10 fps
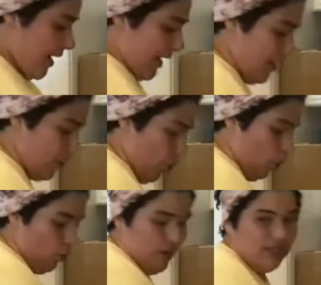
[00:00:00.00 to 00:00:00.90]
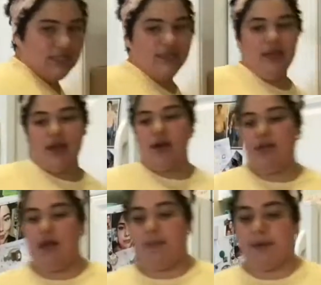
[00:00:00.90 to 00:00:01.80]
and whisk that
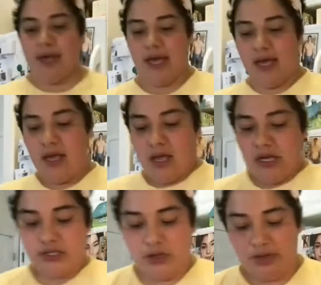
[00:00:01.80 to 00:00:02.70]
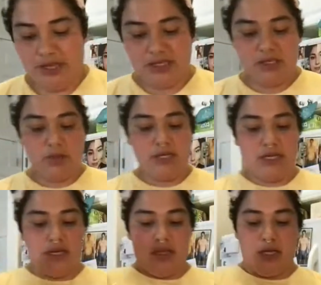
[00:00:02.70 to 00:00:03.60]
all up, okay? So this is what it's
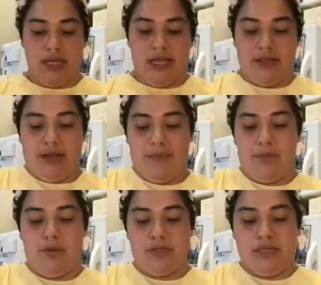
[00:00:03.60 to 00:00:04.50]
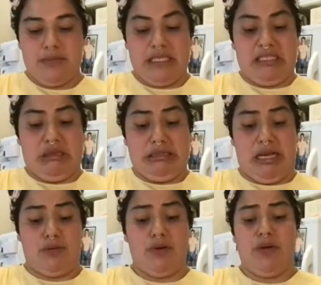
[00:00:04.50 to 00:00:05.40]
going to look like. Look, I'm going to pull some of this salt
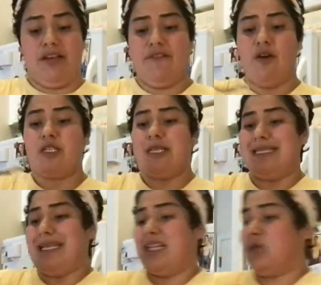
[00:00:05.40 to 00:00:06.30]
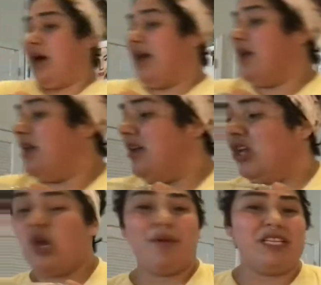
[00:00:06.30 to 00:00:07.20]
out real quick, folks, because guess what?
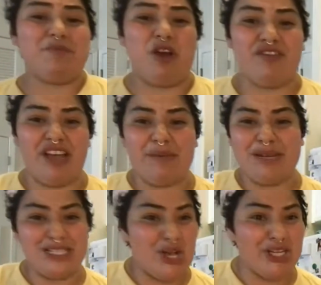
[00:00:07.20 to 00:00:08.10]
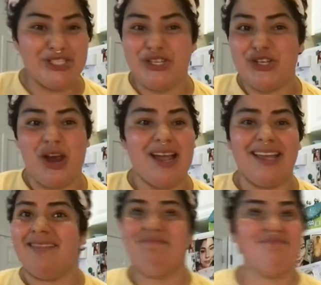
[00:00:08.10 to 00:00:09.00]
Nobody's perfect, but as long as you're
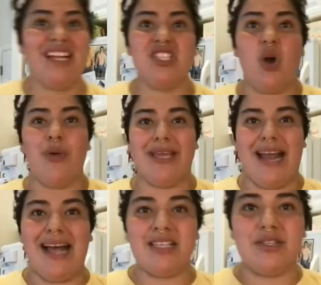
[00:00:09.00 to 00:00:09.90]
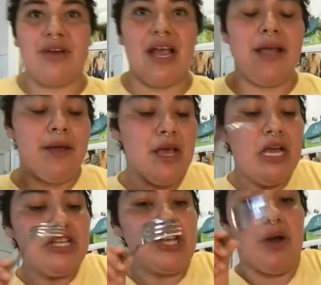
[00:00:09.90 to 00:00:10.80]
trying, that's all we can ask, right?
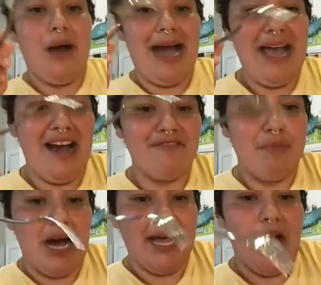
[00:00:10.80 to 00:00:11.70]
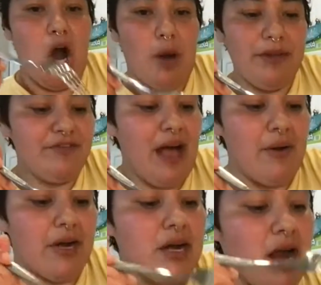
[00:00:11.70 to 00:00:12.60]
So I have my almond
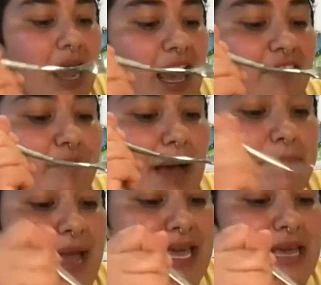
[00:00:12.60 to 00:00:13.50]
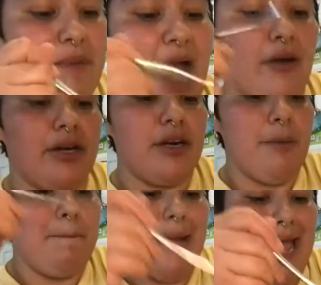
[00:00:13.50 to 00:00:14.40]
flour, I have my baking powder,
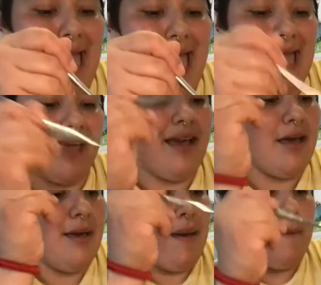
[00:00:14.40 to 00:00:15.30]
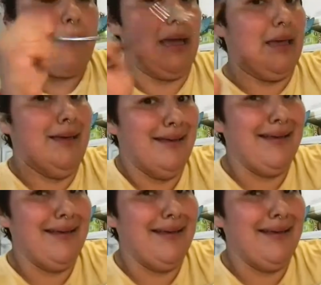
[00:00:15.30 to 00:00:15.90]
my egg, my